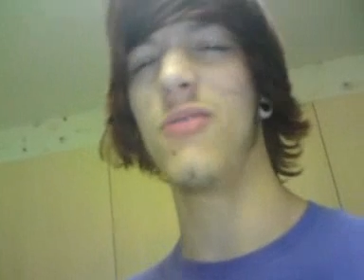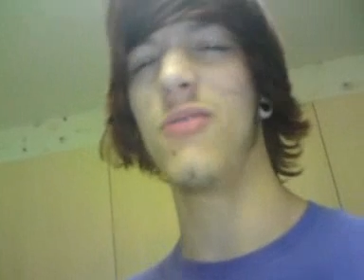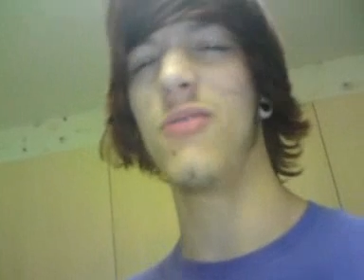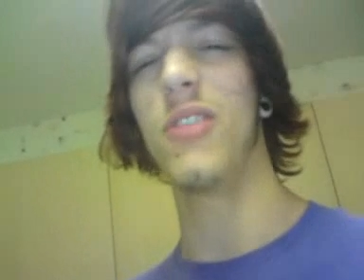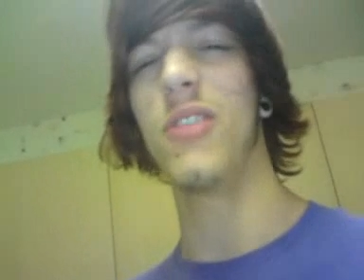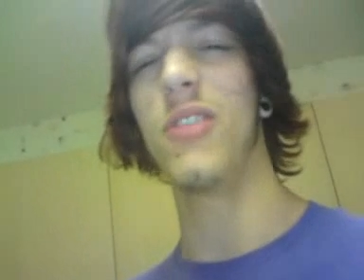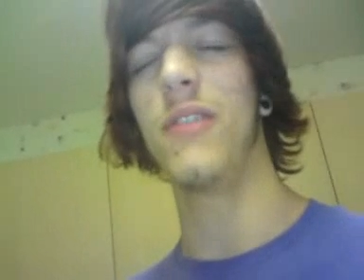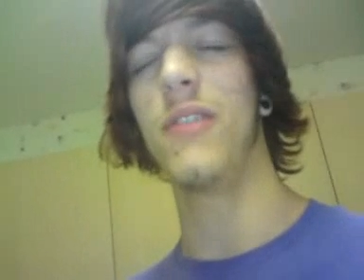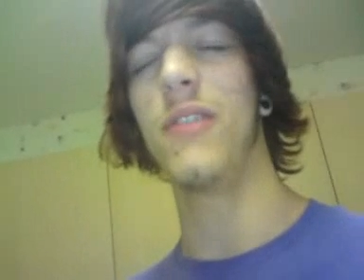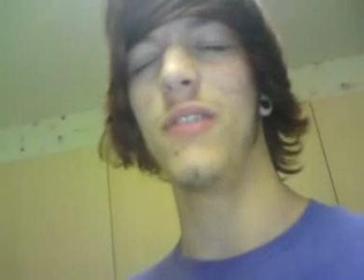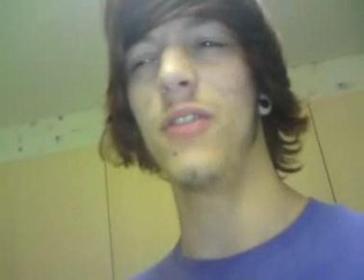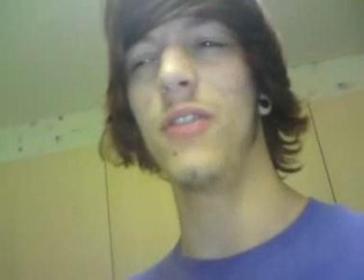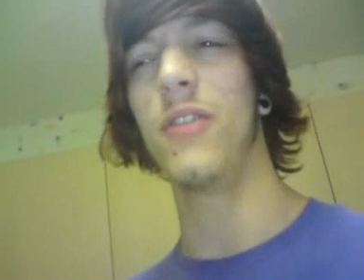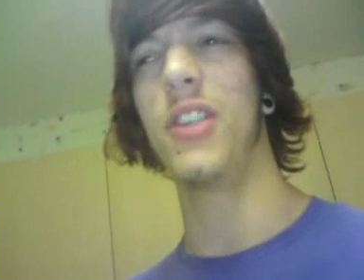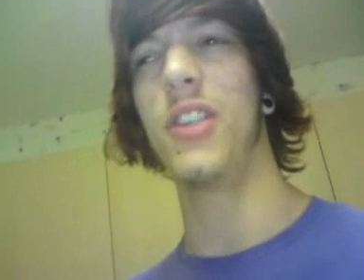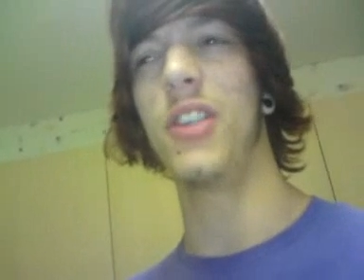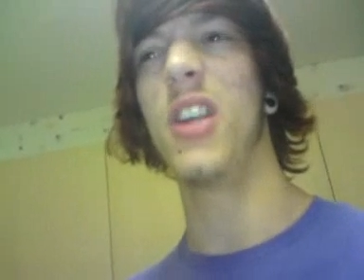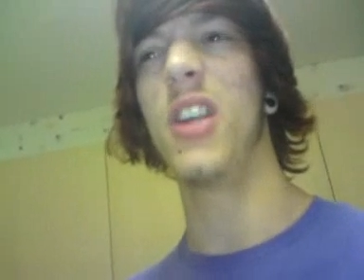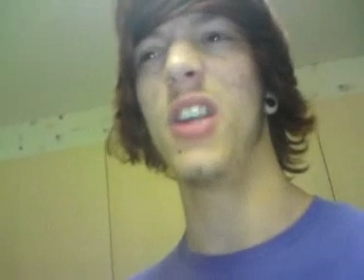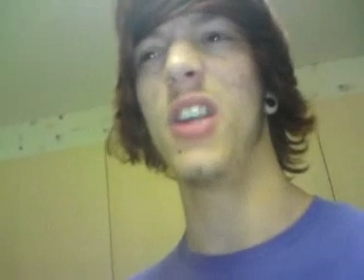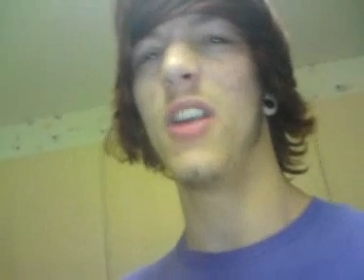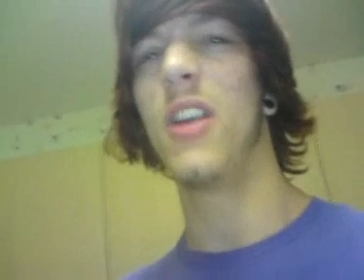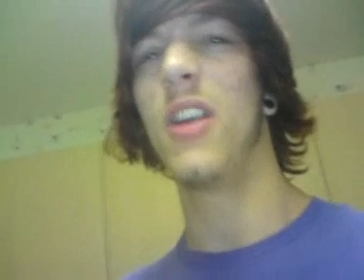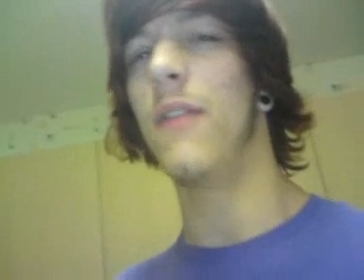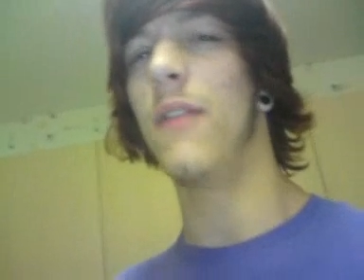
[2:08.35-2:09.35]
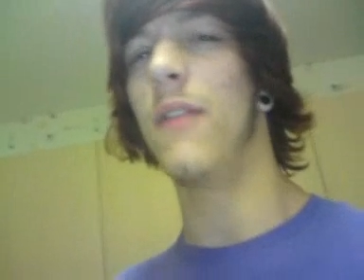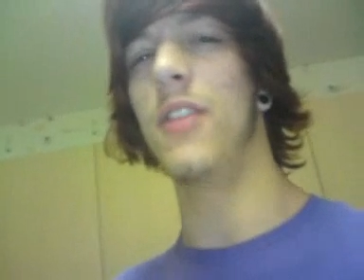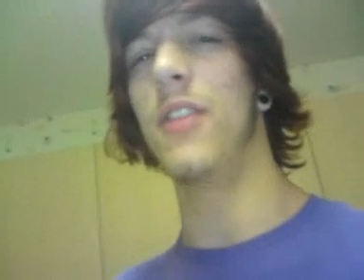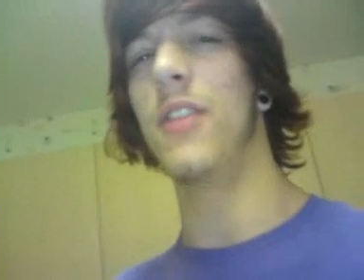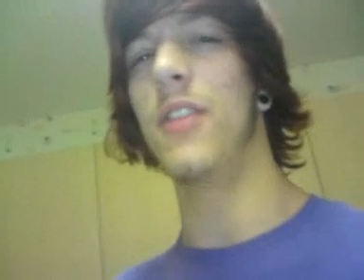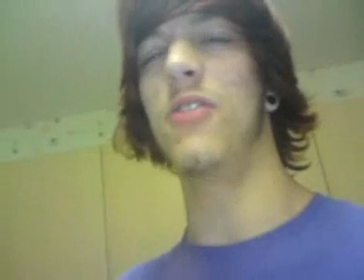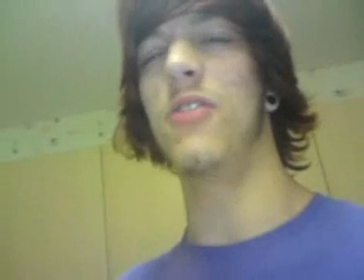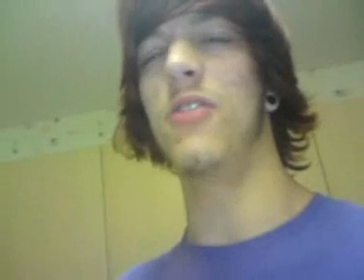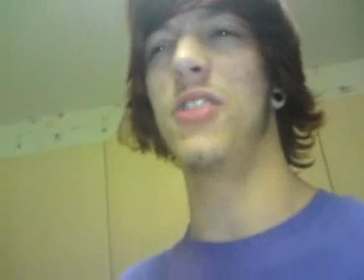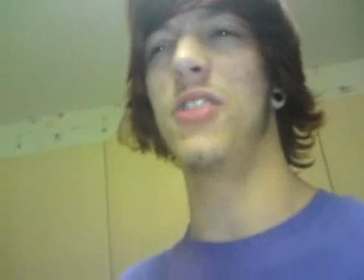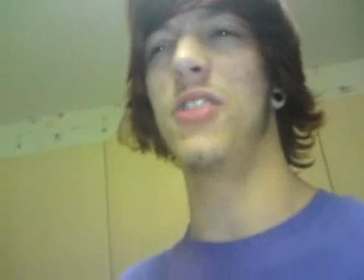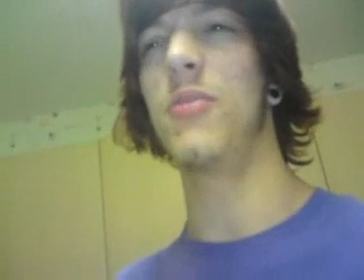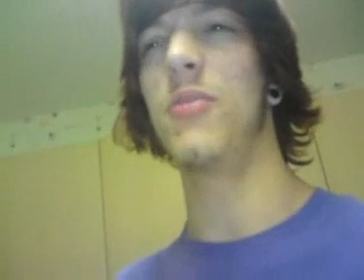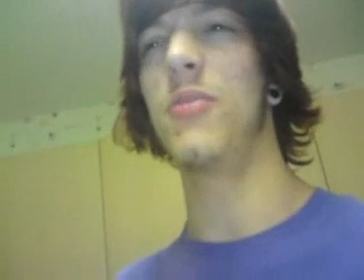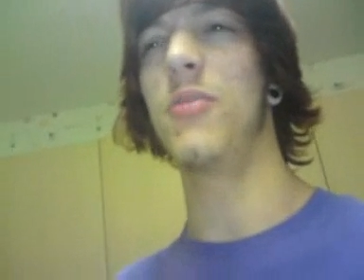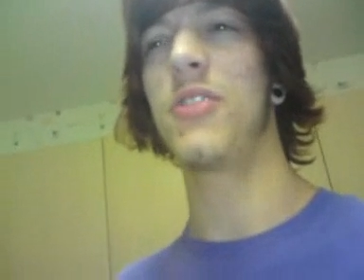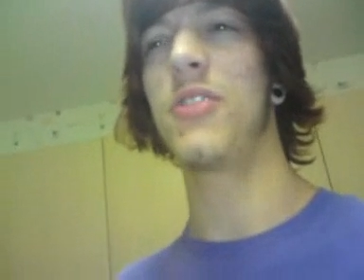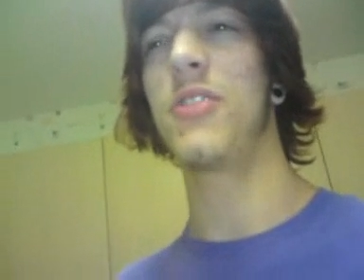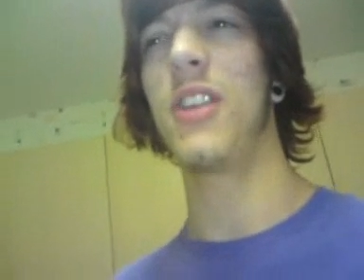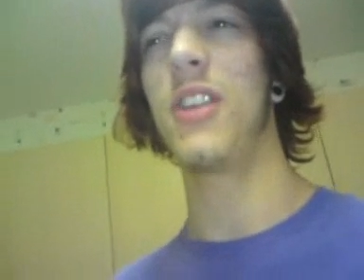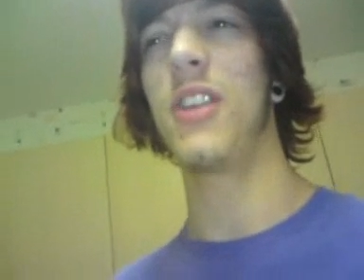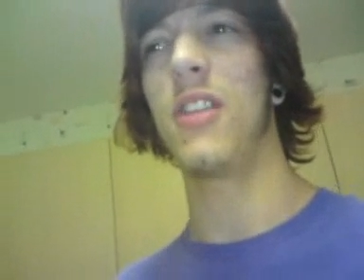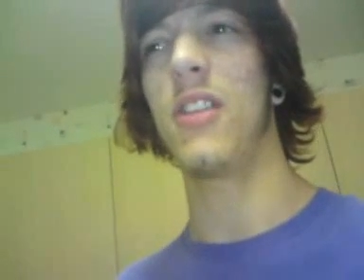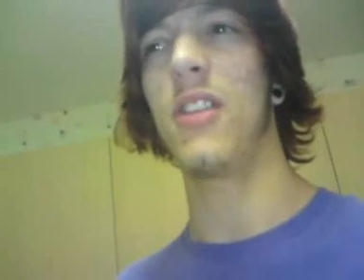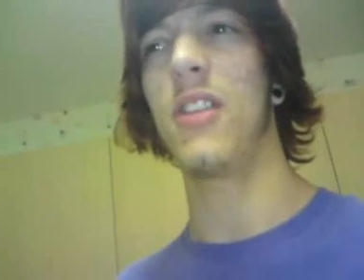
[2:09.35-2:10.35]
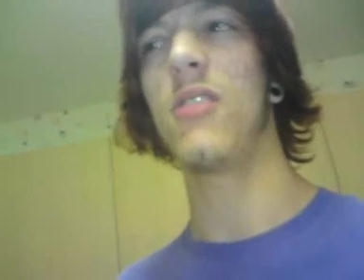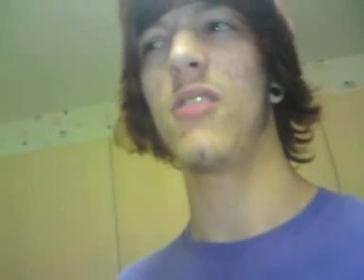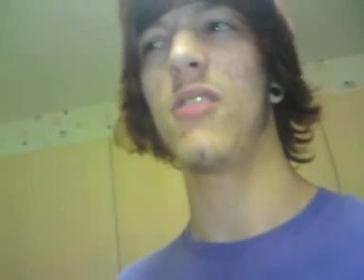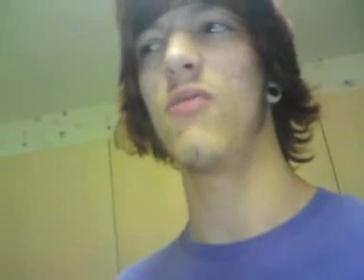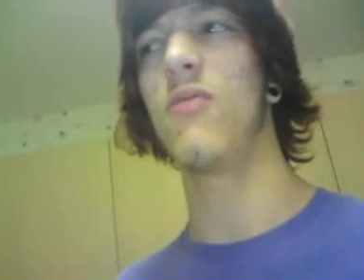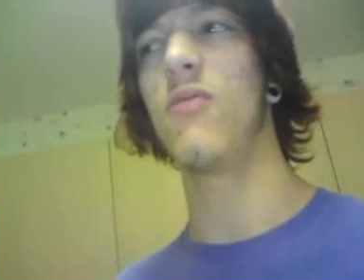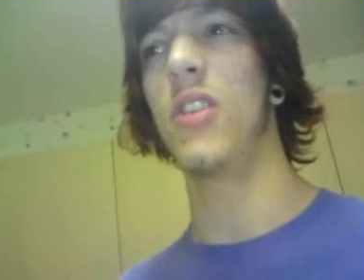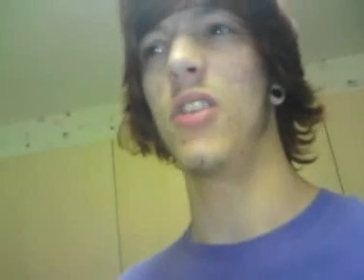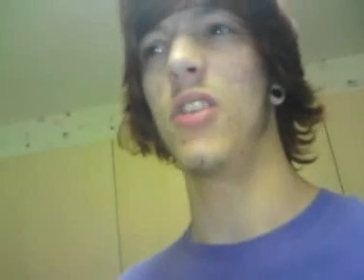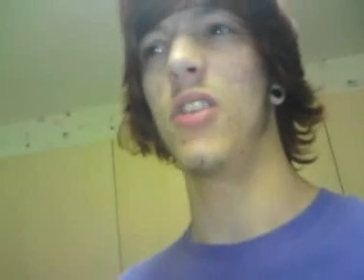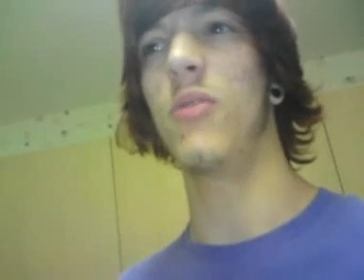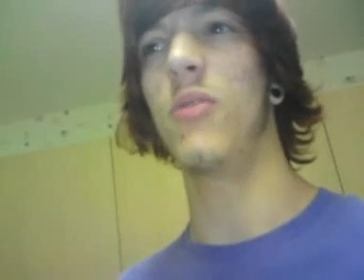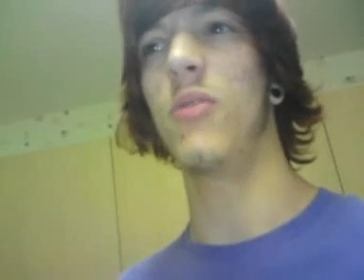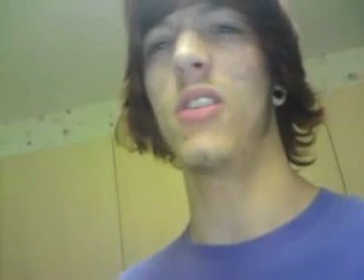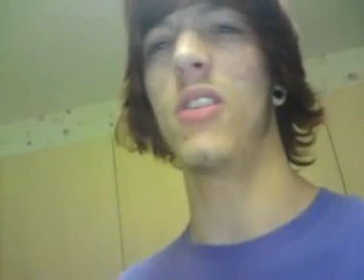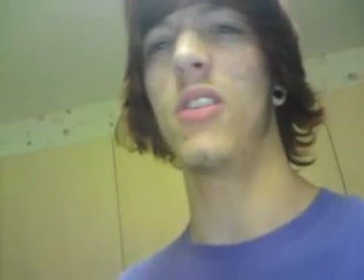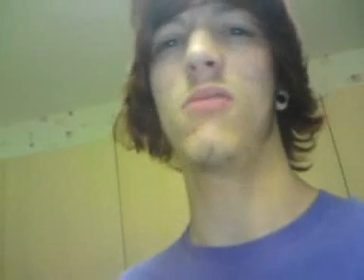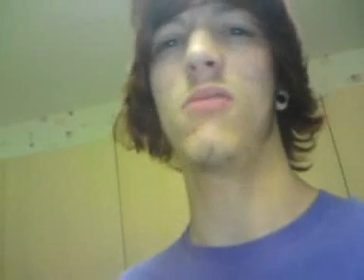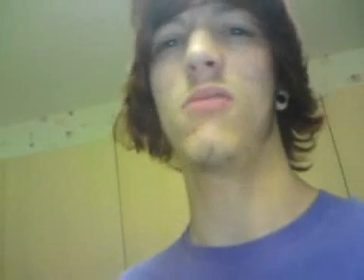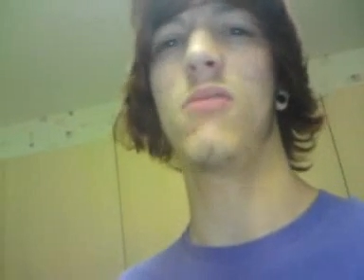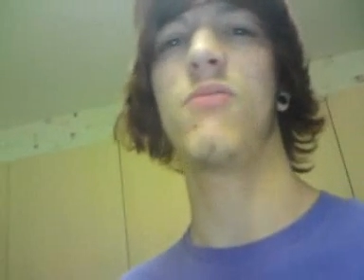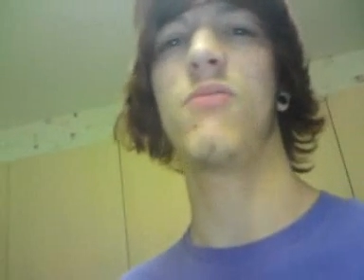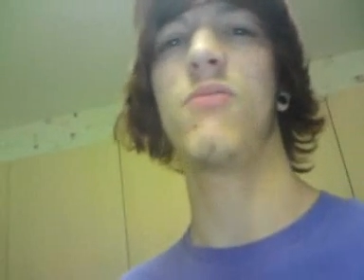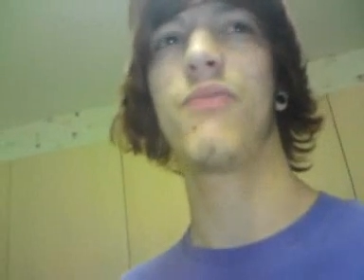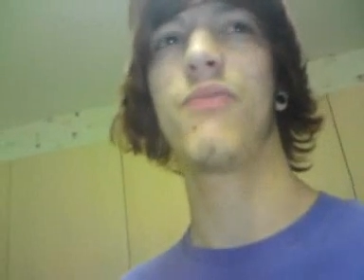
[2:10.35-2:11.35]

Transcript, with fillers: Really funny videos he puts together. Really well.